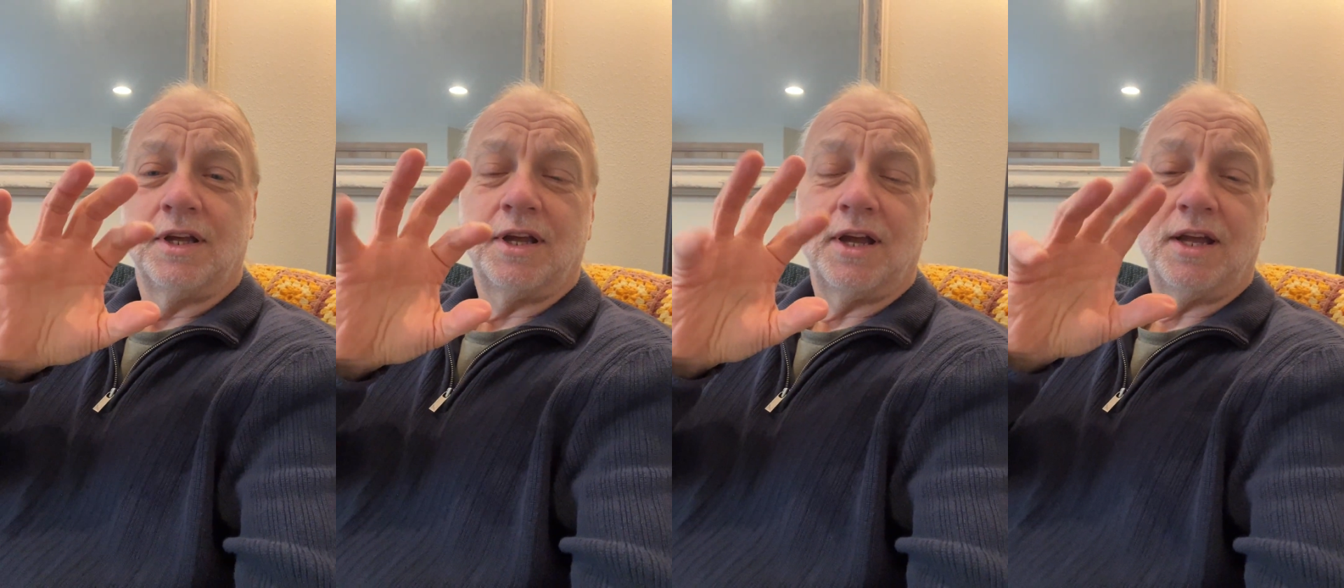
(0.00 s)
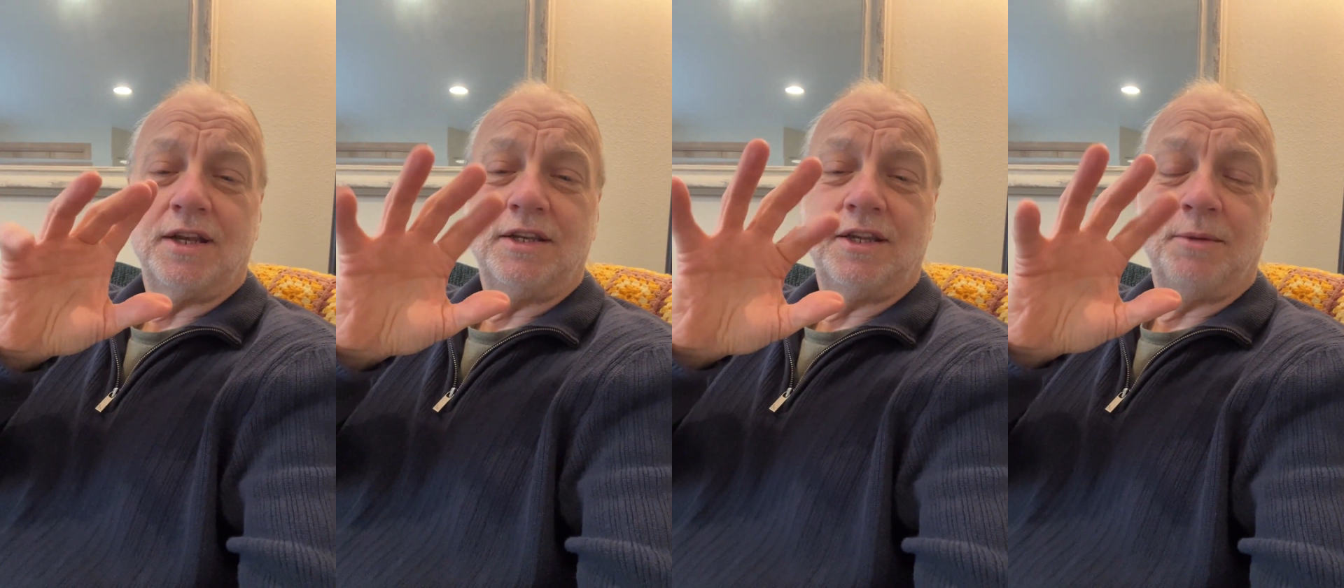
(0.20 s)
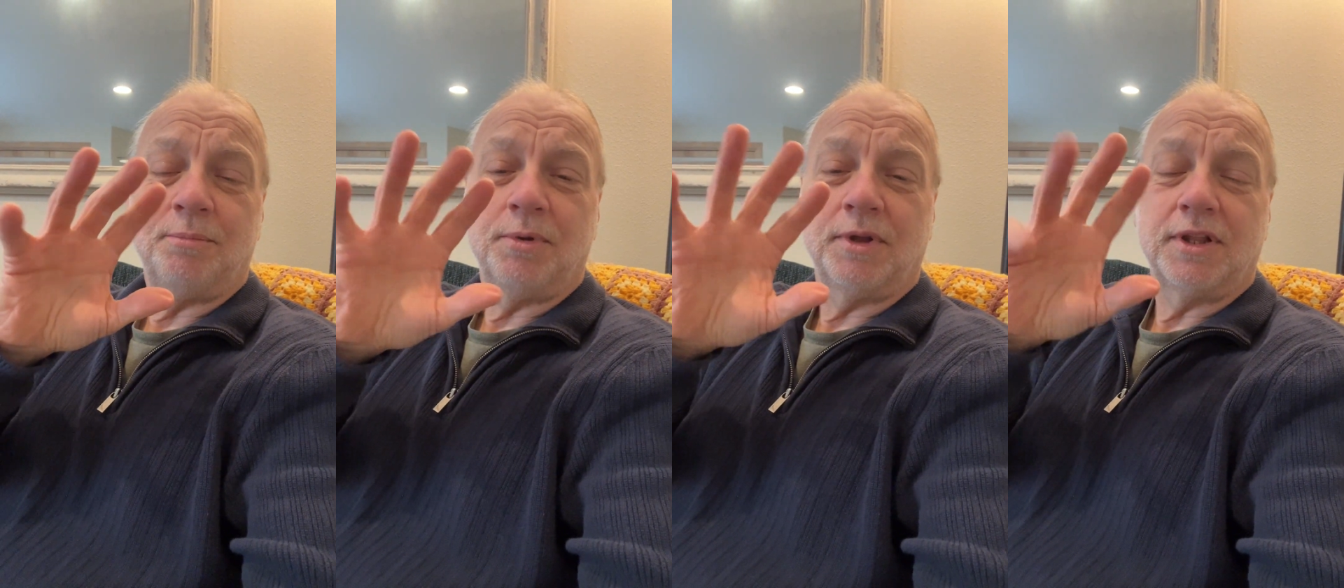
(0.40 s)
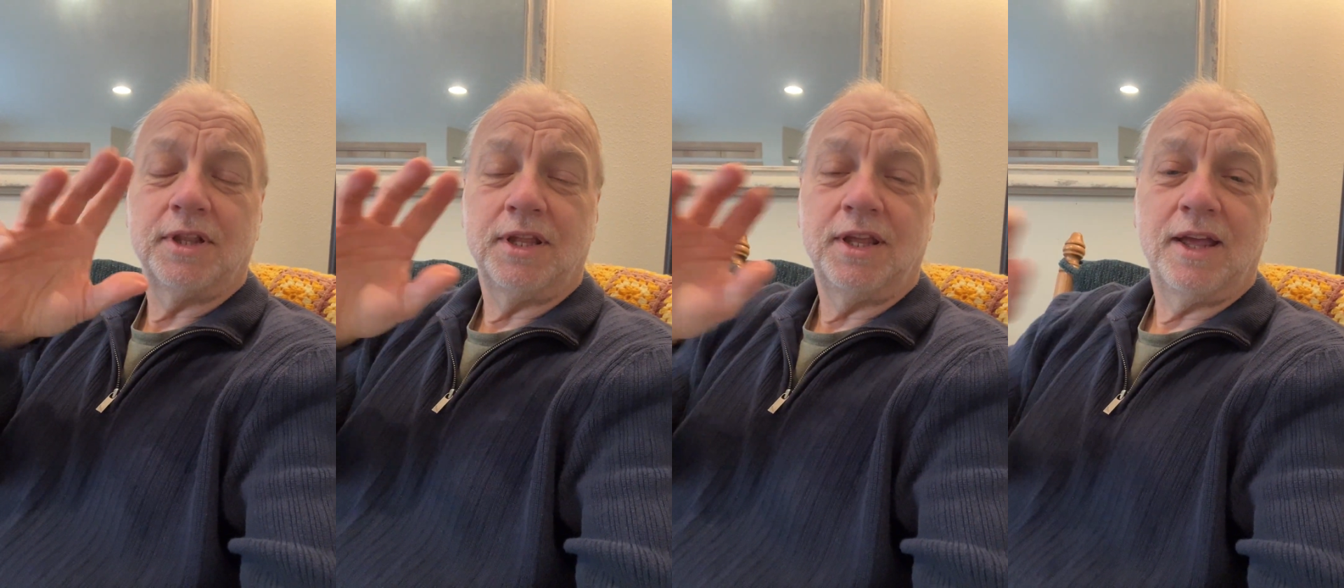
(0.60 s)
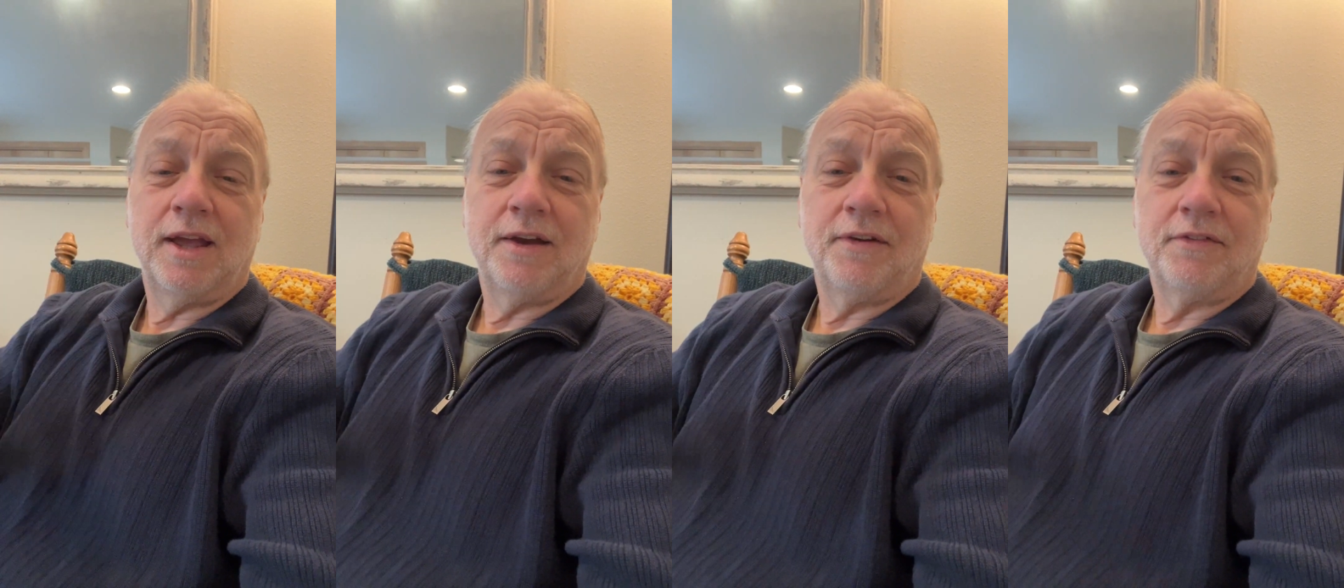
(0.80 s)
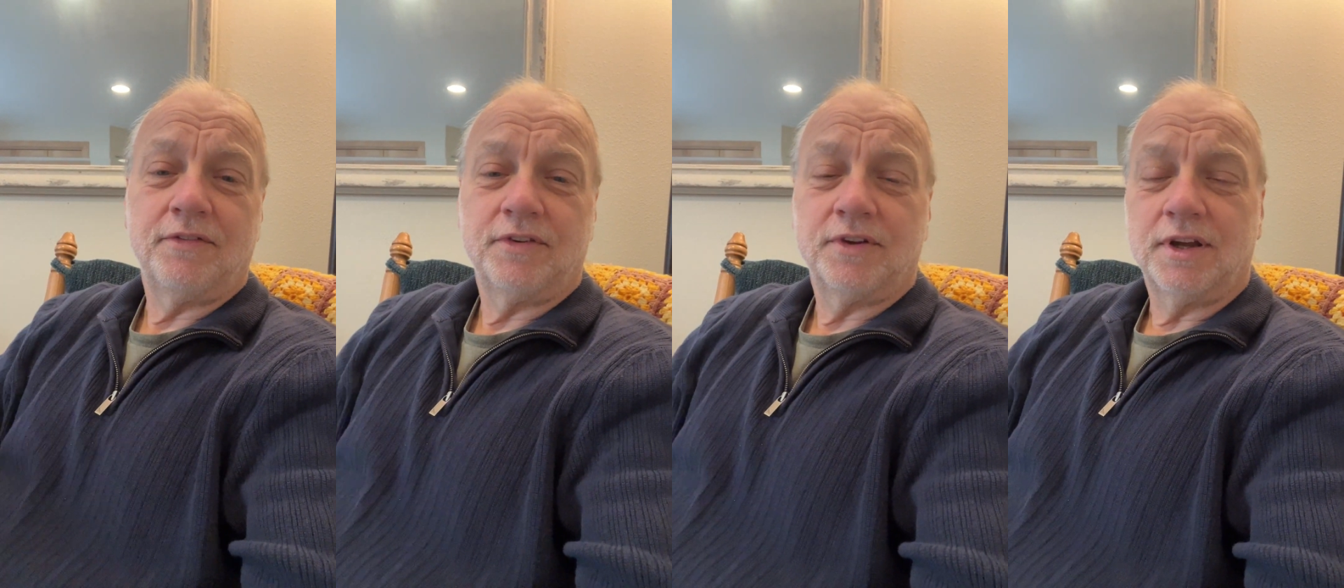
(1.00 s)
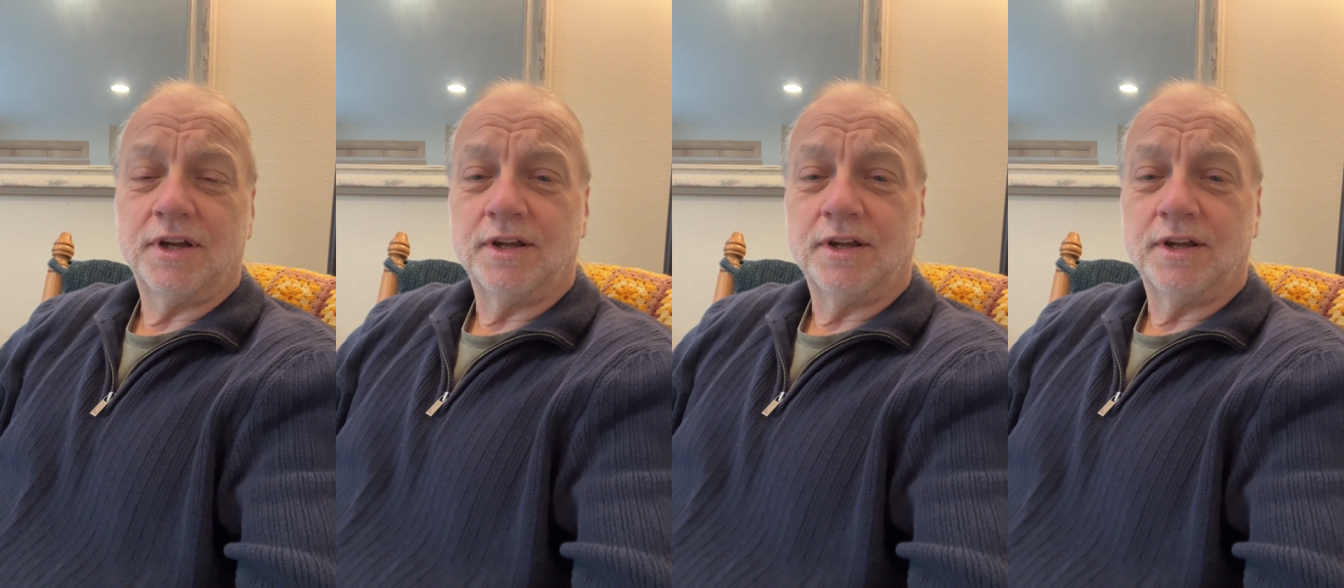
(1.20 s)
I typically have